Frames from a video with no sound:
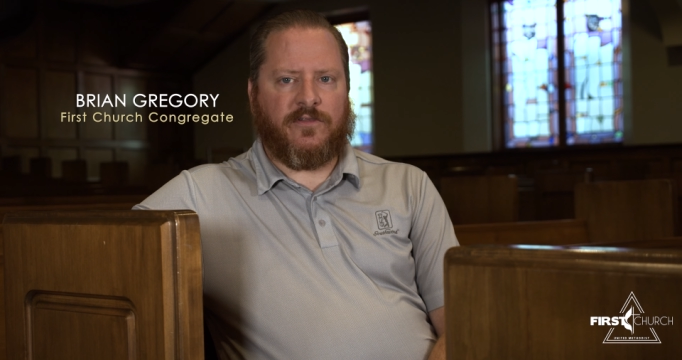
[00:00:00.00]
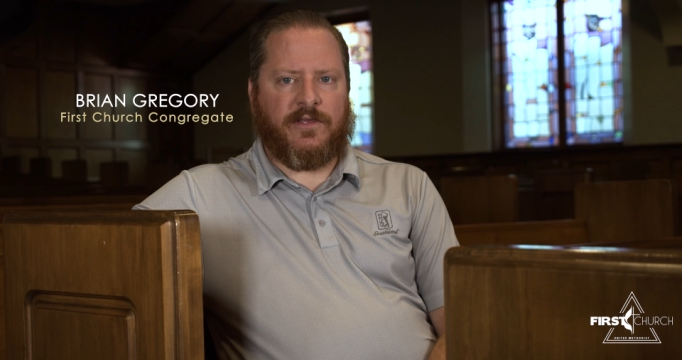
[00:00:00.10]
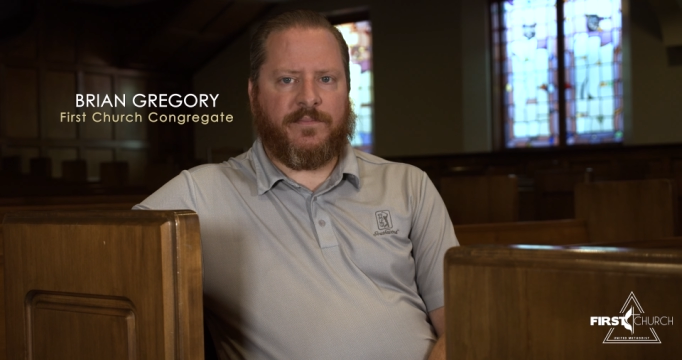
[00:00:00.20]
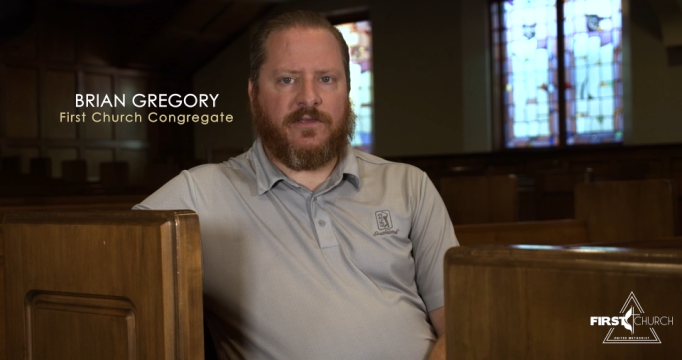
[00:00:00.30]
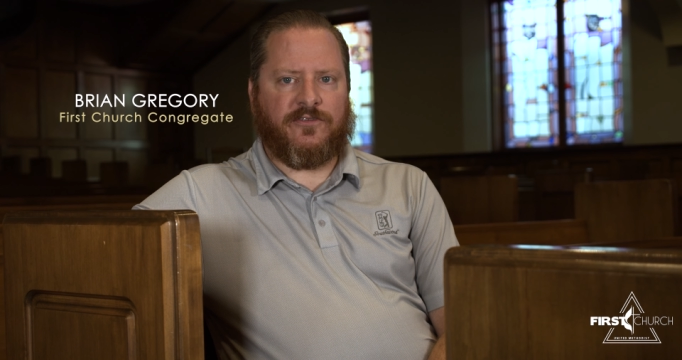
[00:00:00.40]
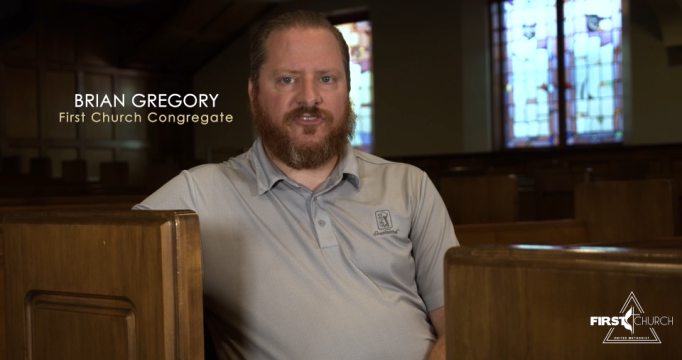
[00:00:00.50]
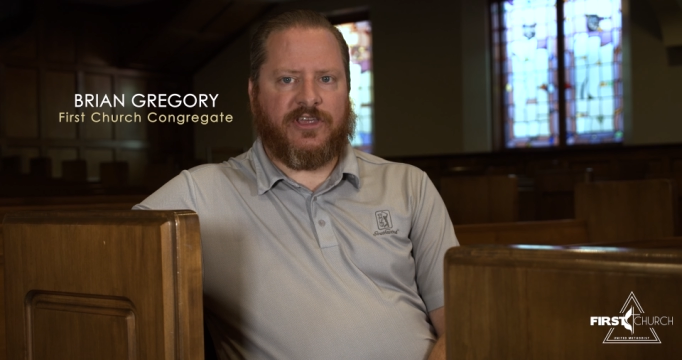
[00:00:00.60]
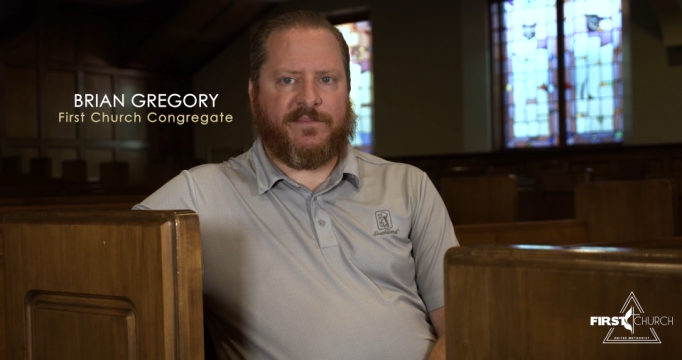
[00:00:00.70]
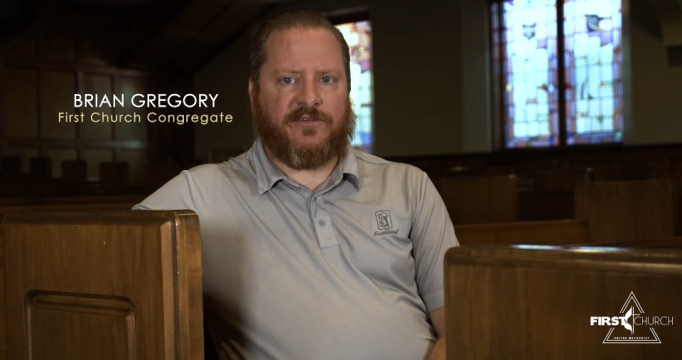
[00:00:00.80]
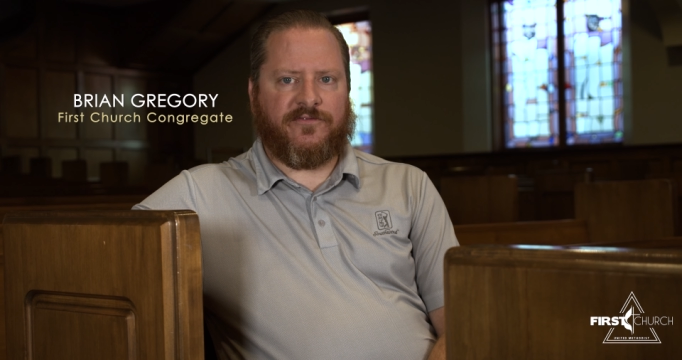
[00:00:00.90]
Philippians
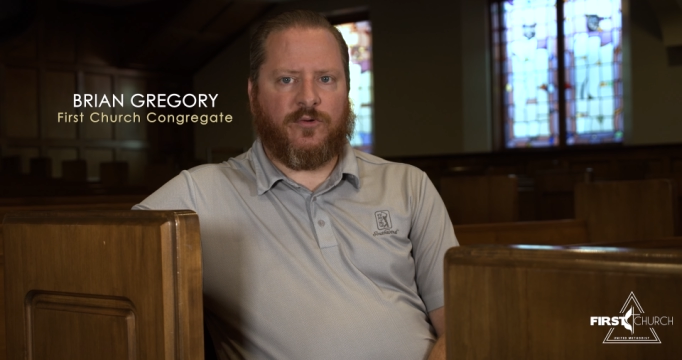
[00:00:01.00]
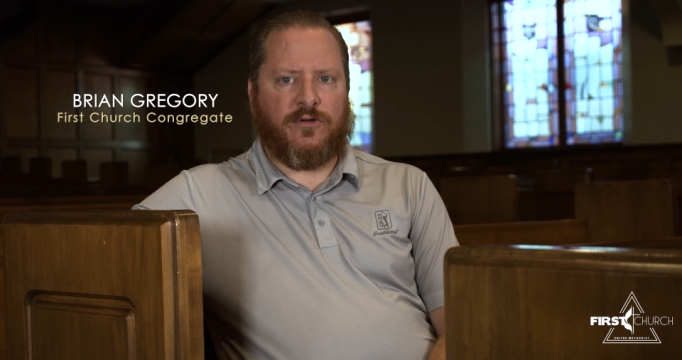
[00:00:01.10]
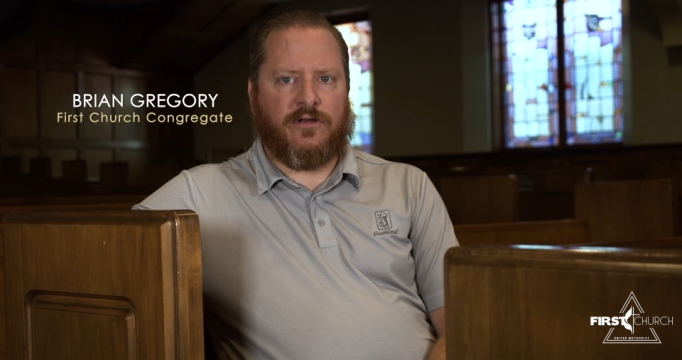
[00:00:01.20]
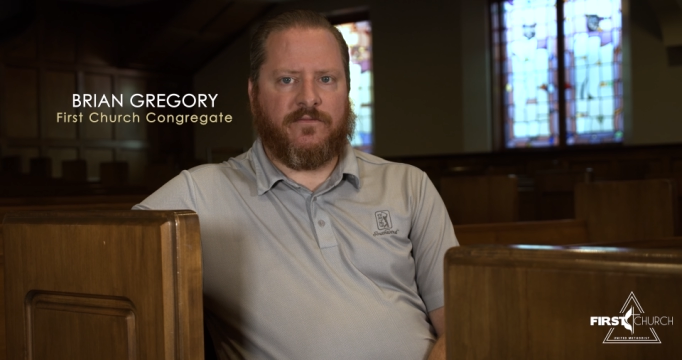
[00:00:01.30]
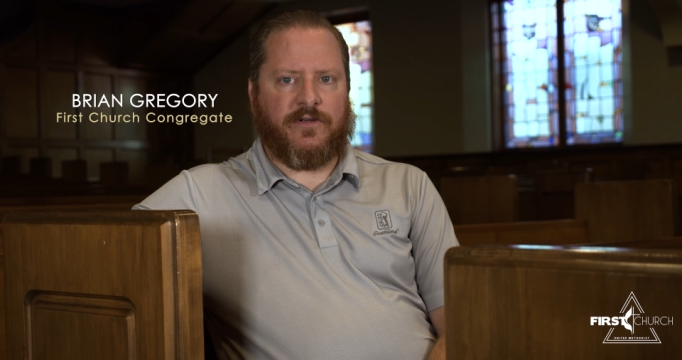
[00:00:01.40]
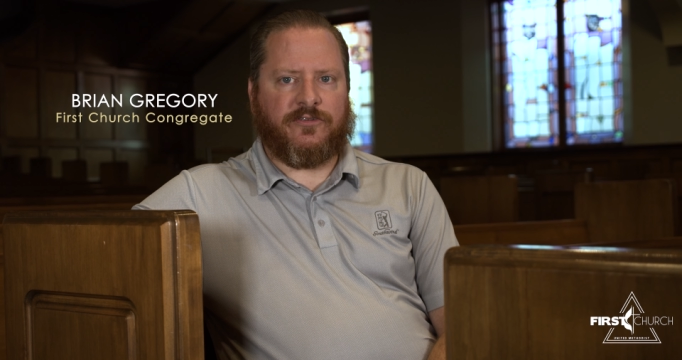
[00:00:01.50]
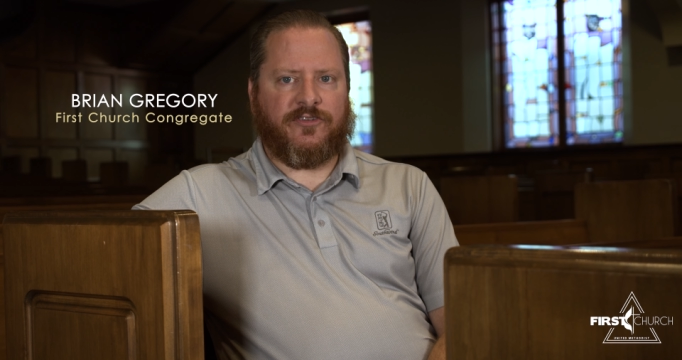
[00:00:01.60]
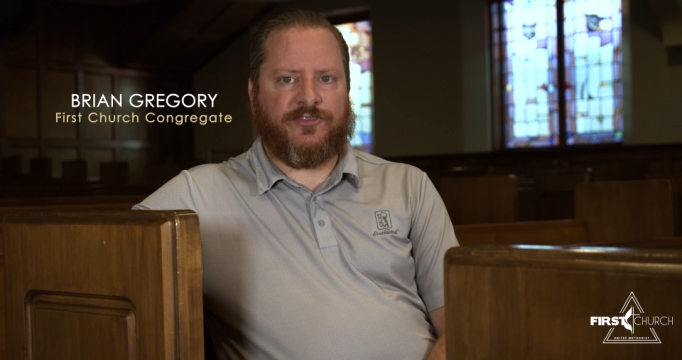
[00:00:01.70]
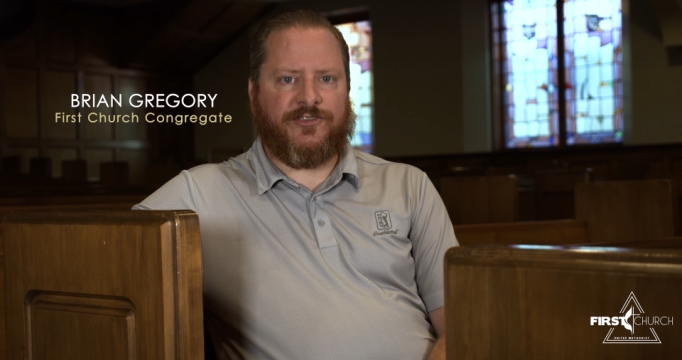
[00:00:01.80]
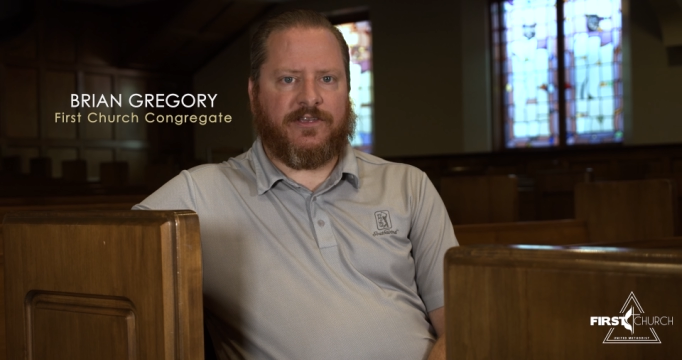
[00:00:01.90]
chapter 4,
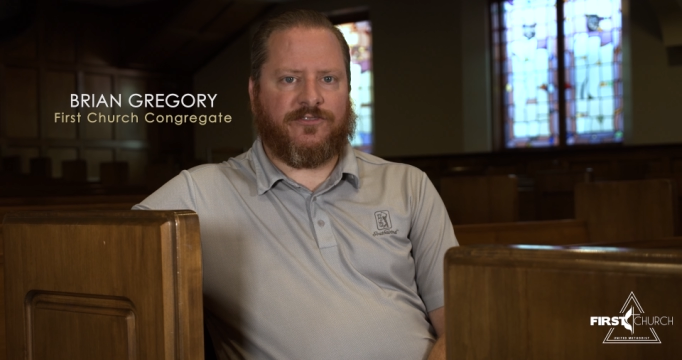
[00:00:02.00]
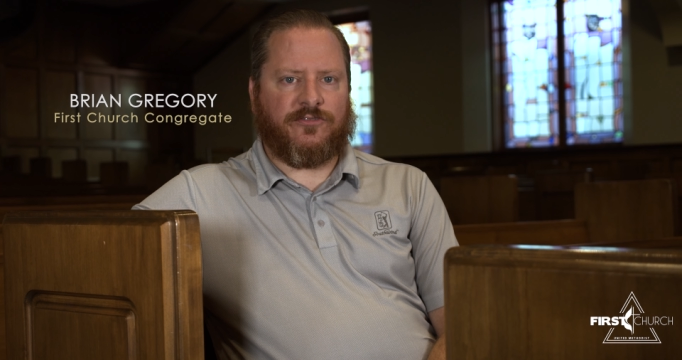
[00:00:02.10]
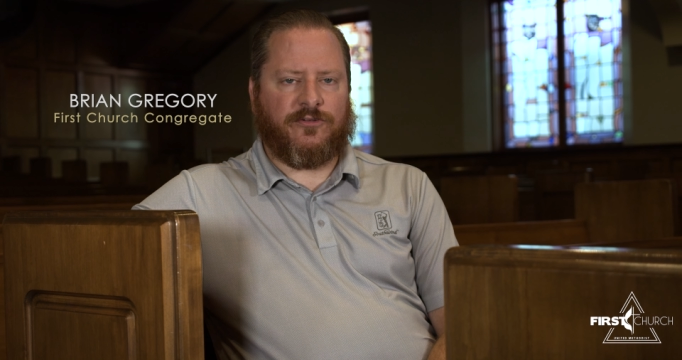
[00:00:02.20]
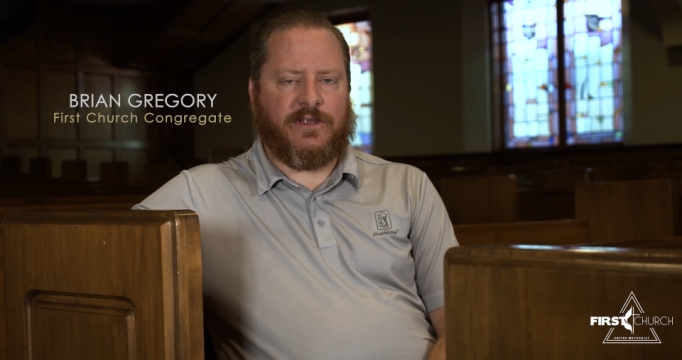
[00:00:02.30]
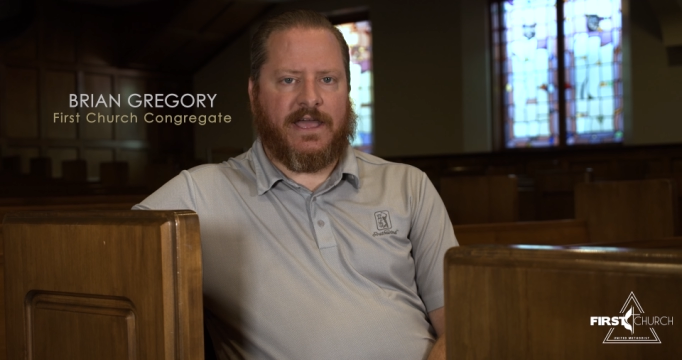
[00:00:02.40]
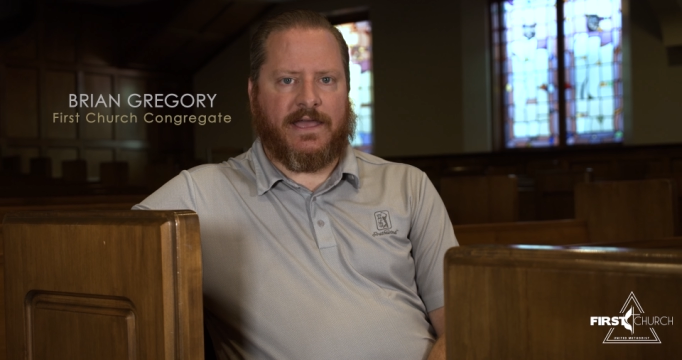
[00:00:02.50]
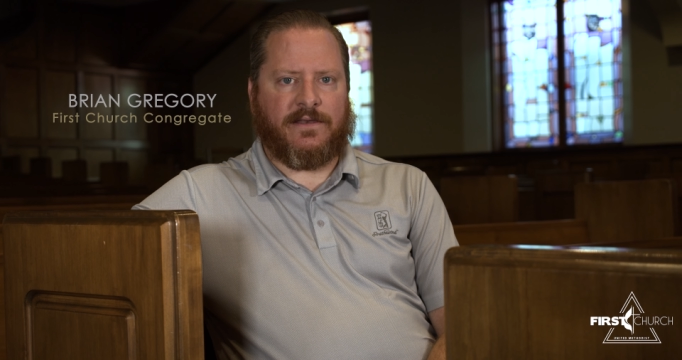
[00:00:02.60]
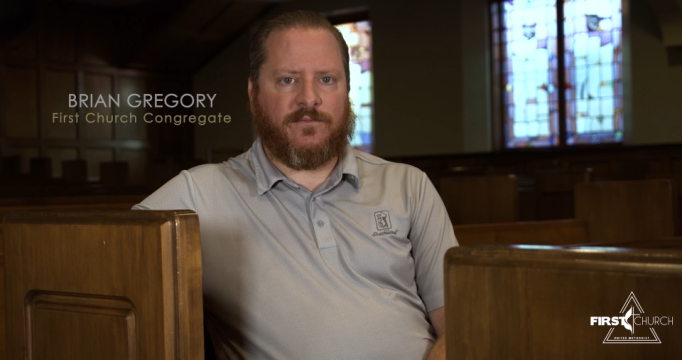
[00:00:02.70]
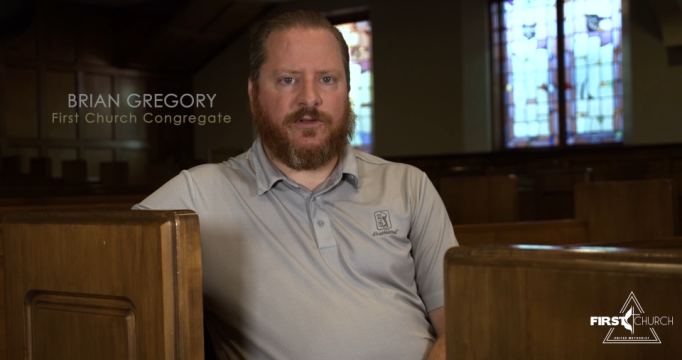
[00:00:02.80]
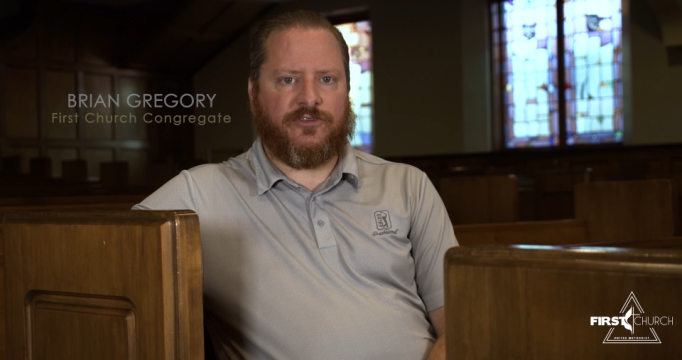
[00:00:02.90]
verses 6 through
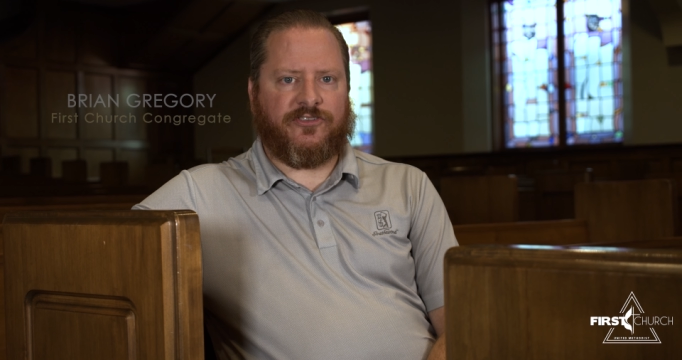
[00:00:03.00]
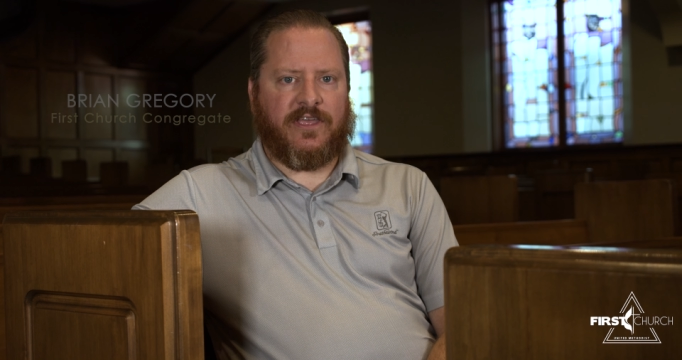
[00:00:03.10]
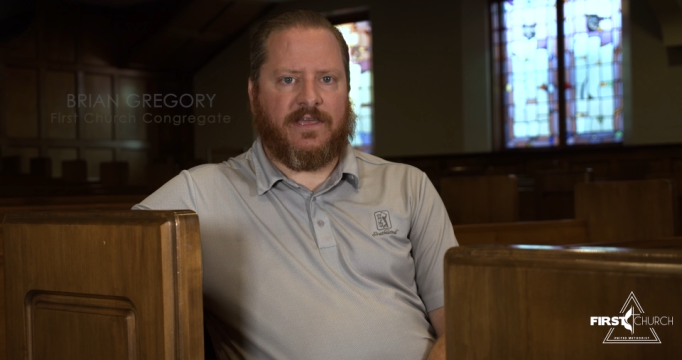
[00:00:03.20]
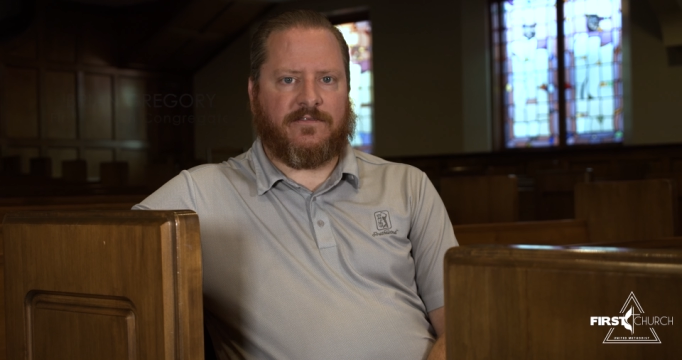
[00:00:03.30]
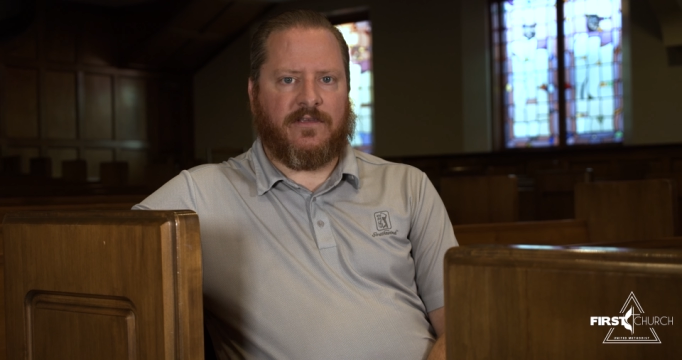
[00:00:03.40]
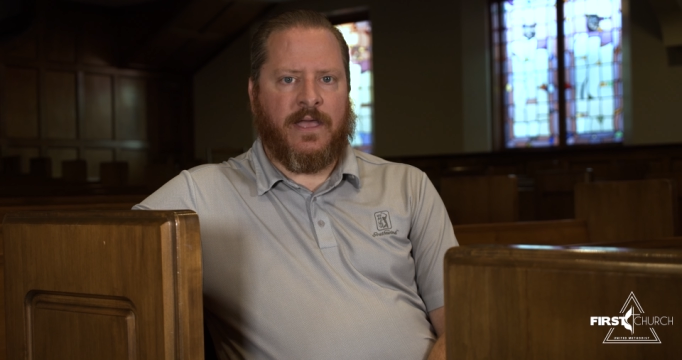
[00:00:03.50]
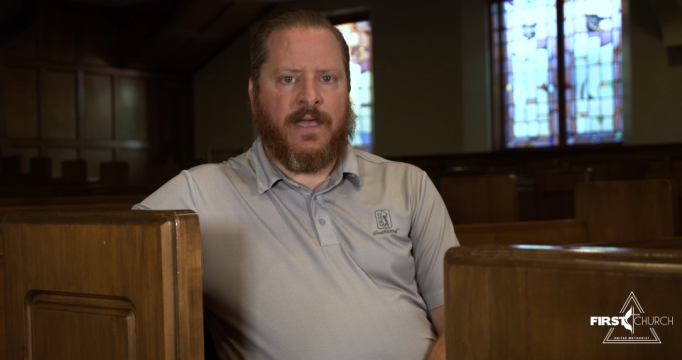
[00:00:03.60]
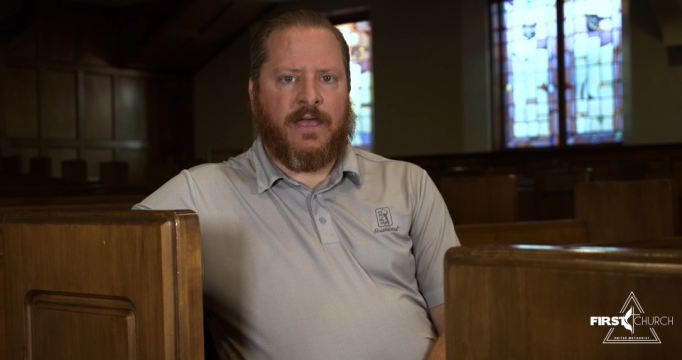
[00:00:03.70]
9, which says,